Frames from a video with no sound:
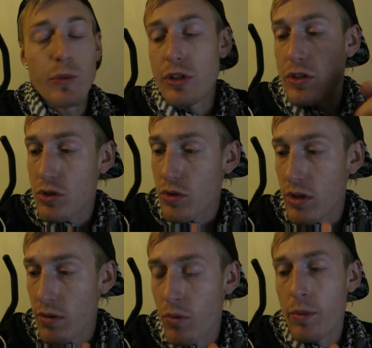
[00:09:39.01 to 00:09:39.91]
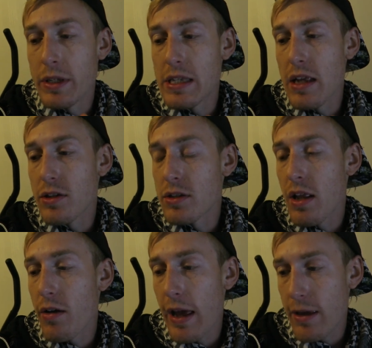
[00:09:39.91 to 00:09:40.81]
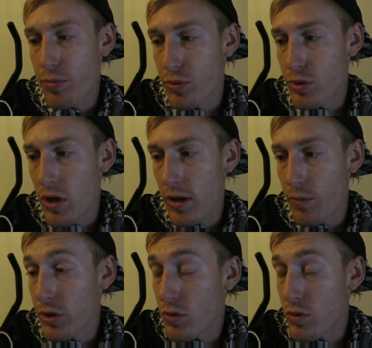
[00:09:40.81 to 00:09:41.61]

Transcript: which is sooner than what we said just now, April time,